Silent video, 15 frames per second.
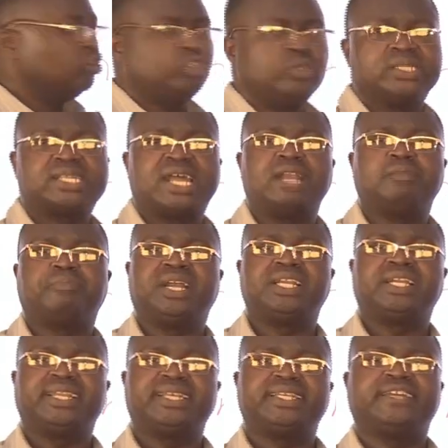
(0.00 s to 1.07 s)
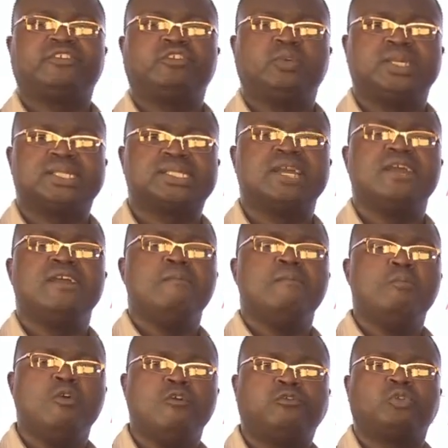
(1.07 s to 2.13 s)
juice and pancreatic juice
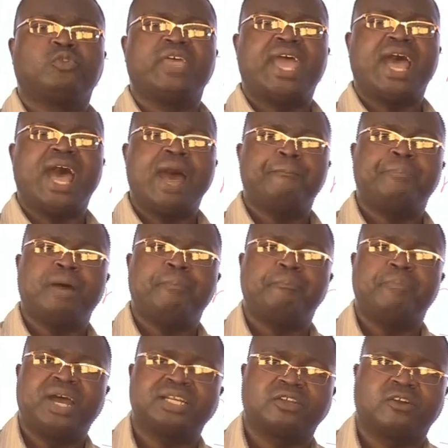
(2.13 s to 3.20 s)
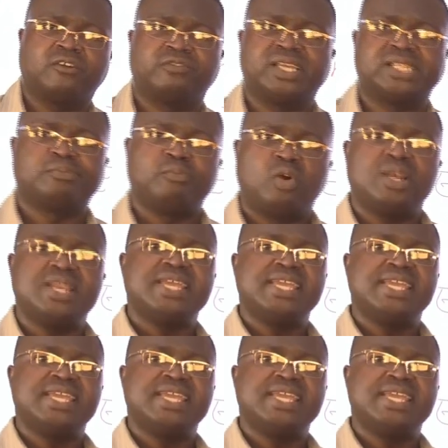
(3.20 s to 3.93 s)
move to the upper part of the small